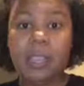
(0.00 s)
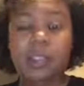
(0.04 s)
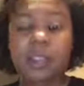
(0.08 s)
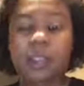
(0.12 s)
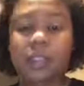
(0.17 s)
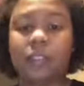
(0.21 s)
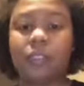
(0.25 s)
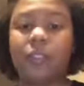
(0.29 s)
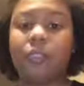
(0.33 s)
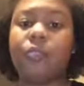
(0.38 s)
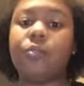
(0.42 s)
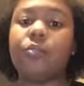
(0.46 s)

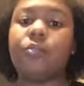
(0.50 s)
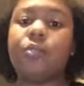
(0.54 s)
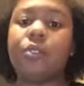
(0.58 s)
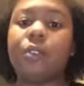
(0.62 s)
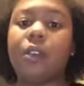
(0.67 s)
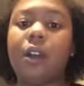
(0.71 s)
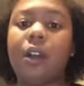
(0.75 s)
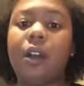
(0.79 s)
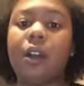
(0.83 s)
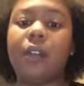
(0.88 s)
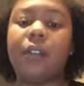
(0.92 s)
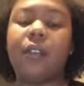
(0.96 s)
then you
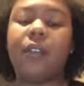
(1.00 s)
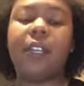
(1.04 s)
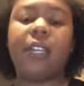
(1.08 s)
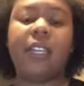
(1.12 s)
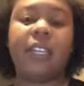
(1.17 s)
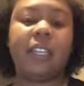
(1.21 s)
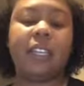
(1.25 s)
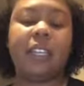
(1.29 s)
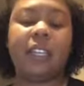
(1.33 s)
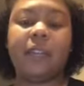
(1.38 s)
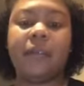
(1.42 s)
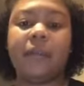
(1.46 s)
saw the
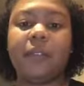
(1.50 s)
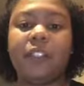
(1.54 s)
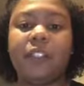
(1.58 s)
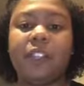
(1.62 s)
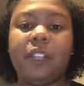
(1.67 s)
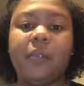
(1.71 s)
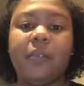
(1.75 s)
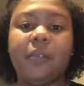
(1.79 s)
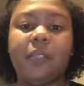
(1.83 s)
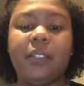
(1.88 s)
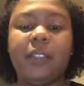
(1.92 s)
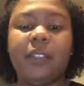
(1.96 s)
heat damage
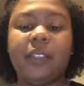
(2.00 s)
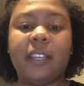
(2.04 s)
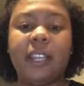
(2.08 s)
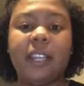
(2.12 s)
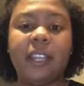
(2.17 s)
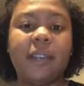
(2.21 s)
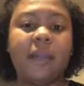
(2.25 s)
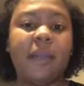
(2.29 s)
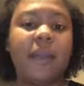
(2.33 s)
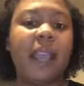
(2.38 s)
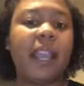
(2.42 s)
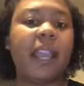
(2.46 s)
that was on the
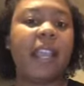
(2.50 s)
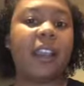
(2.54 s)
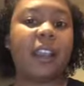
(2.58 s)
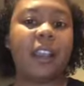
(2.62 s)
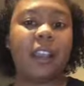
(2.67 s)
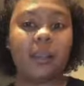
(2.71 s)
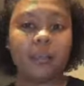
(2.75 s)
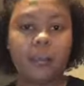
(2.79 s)
end of my hair.